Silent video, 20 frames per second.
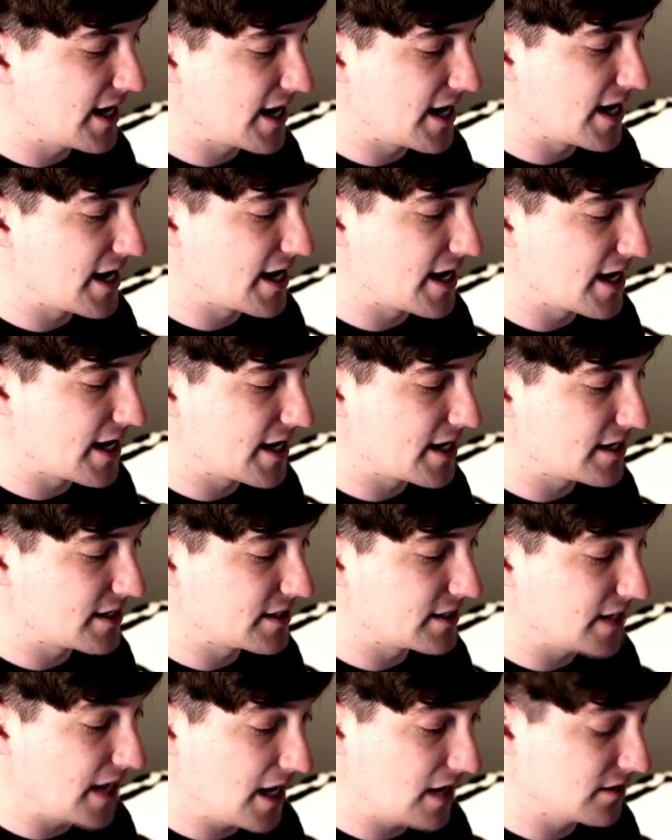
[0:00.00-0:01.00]

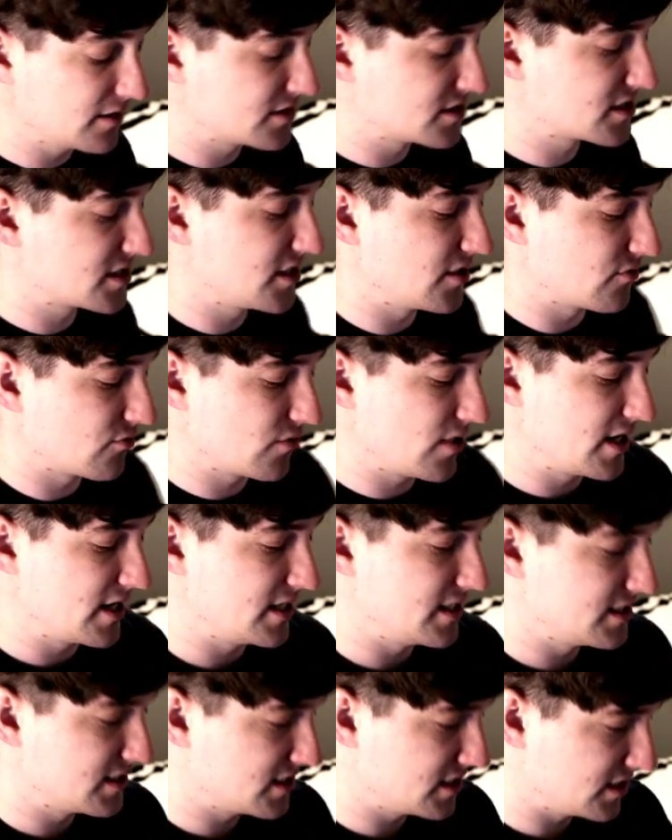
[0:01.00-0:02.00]
And yeah, let's get
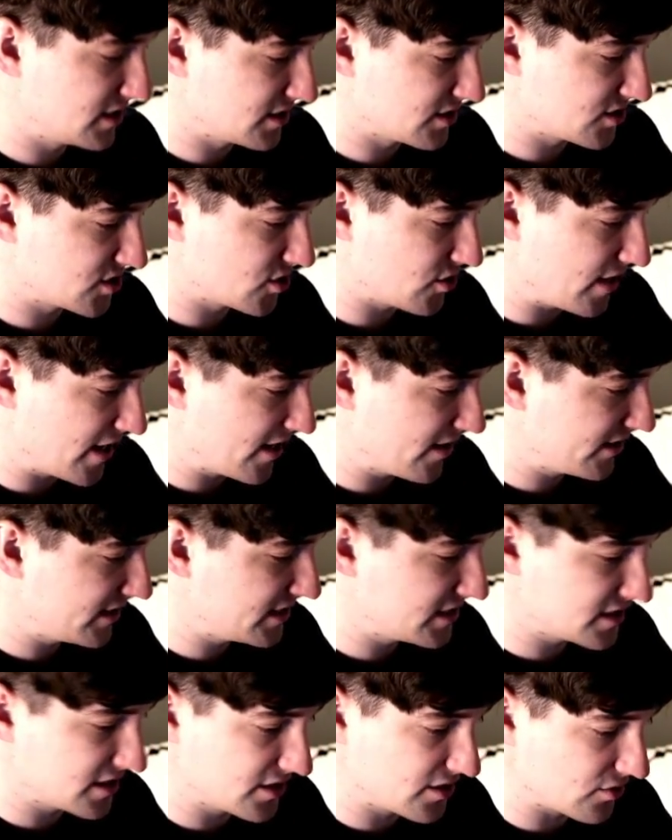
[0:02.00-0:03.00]
right into this. So I
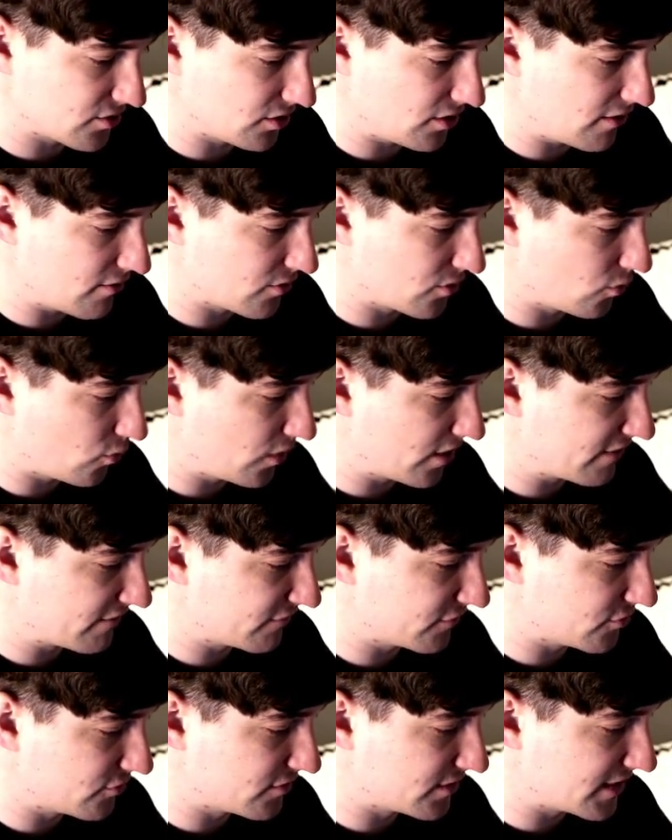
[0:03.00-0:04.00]
already did the
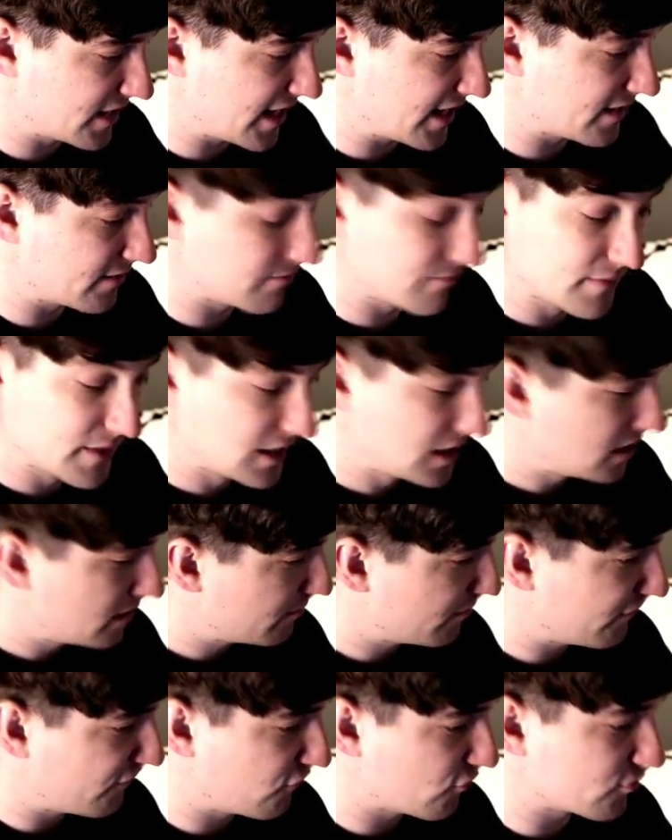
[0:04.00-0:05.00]
white flute, and I,
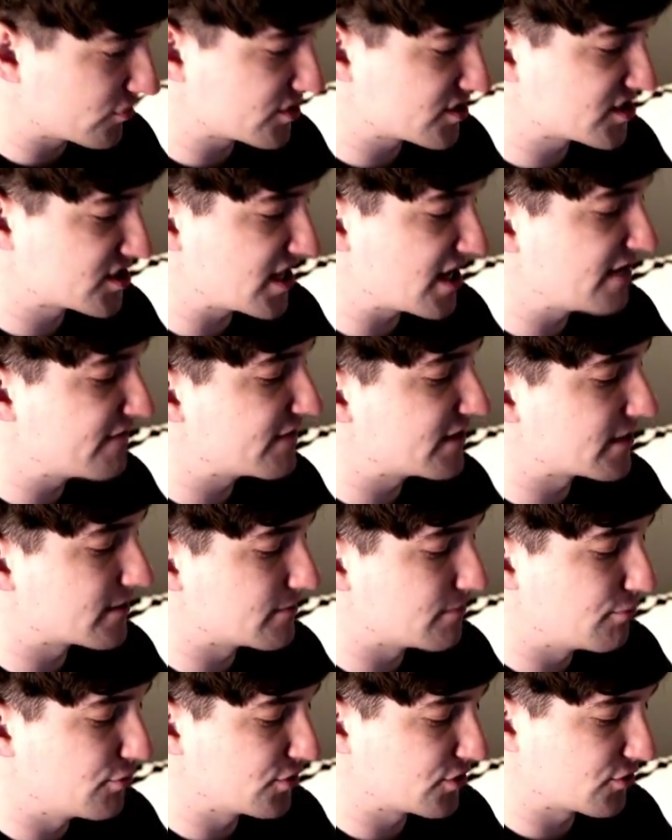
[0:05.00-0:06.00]
before
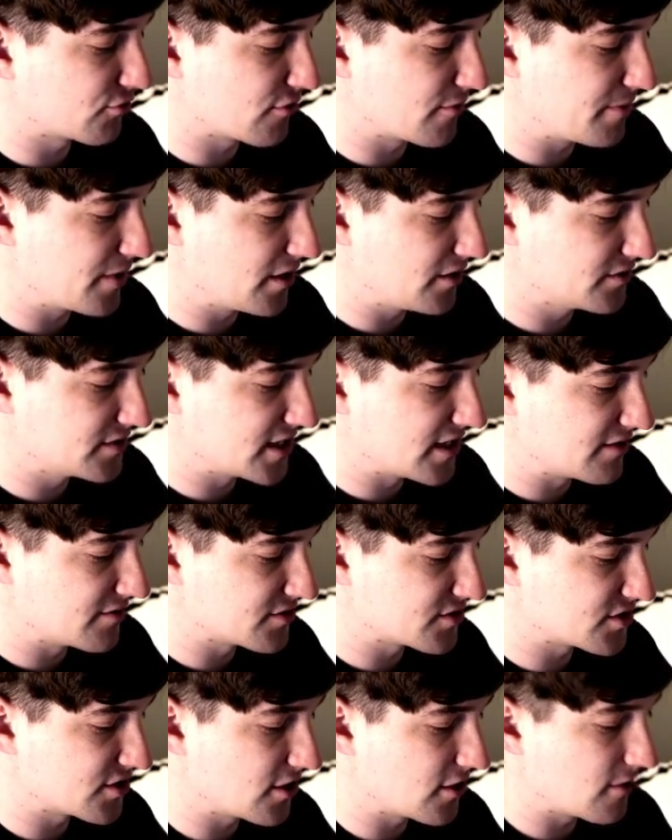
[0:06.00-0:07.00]
saving, put the repel
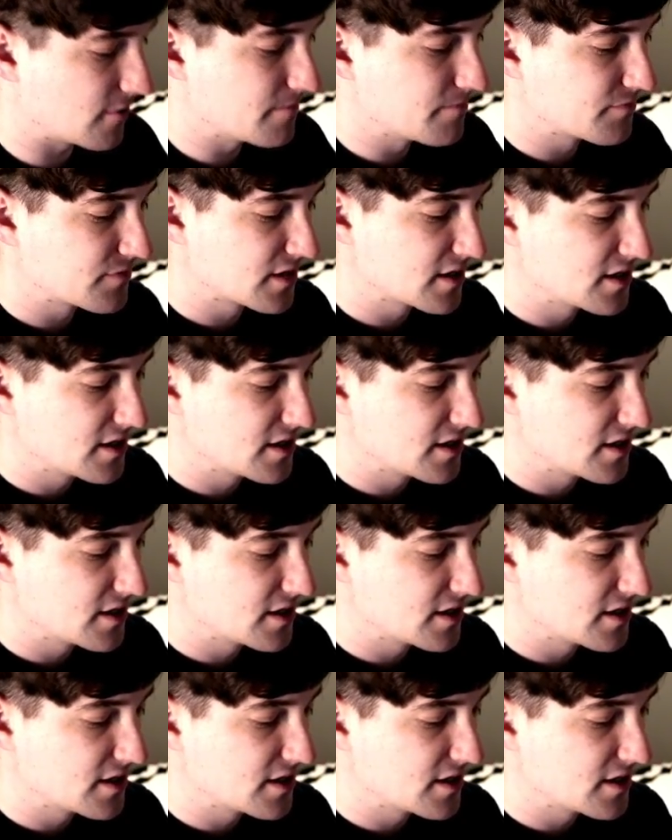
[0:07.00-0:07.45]
down. So